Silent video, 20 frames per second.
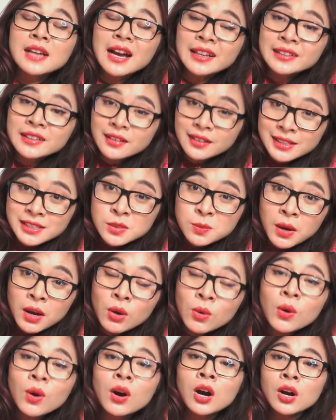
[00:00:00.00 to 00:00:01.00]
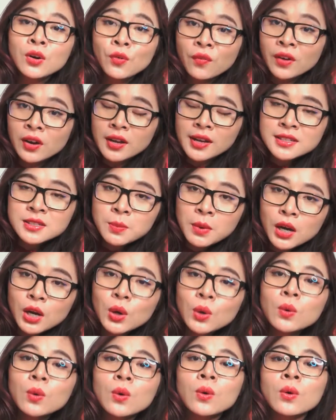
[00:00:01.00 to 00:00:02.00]
underexposed or
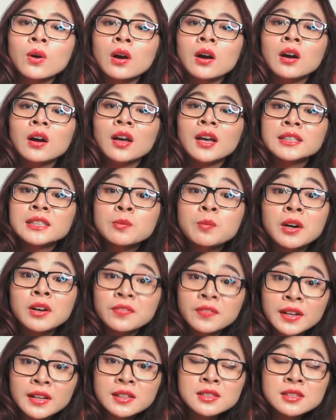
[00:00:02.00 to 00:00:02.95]
overexposed or it's perfect.